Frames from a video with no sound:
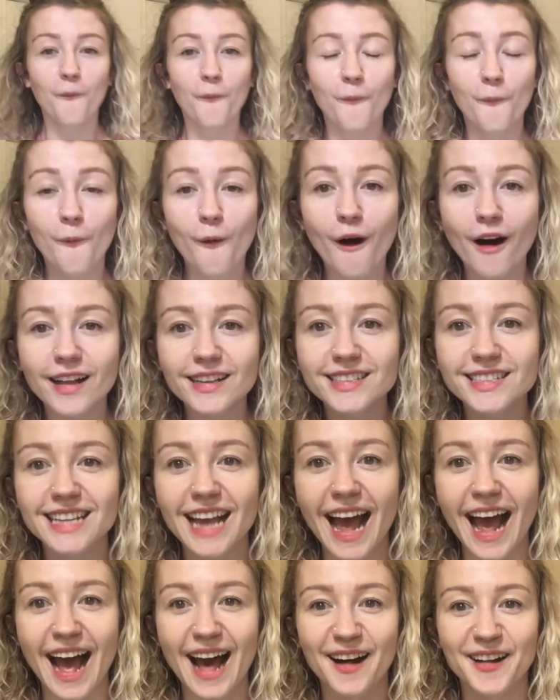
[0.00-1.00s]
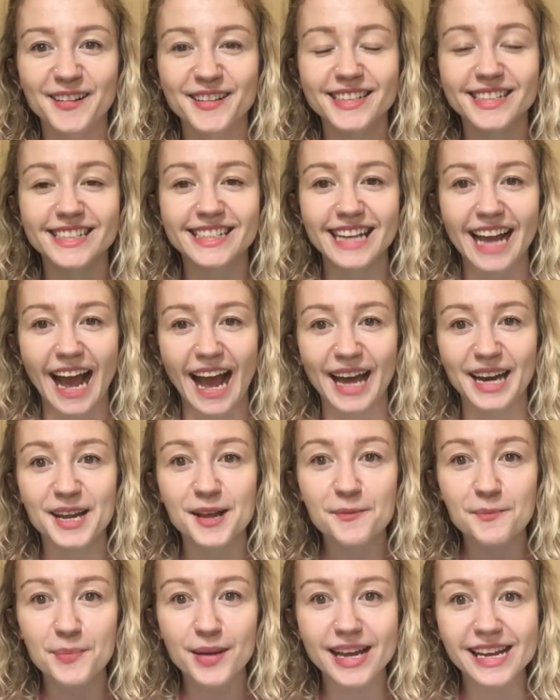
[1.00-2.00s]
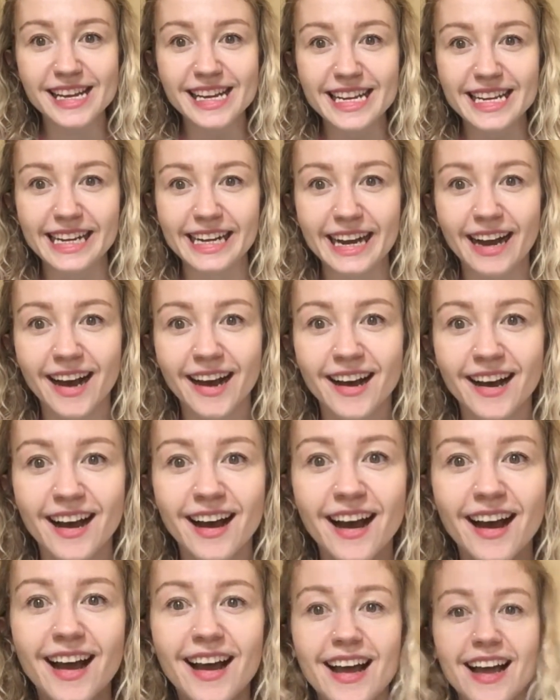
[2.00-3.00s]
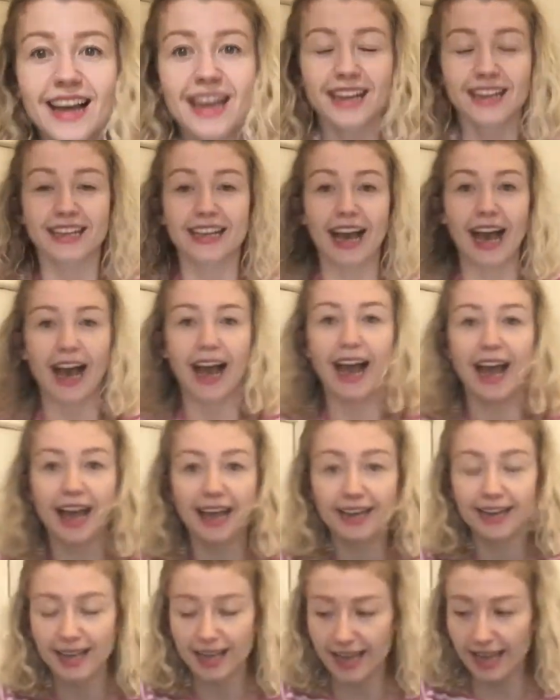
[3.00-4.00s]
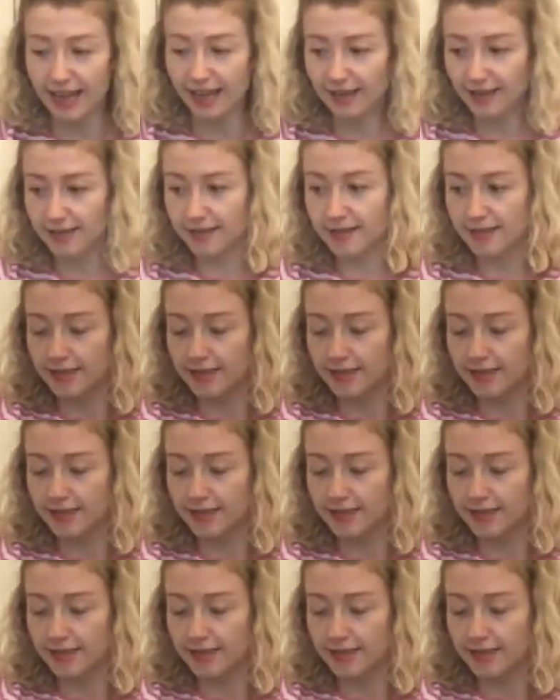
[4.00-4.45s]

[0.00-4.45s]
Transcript: What else can it be? Can it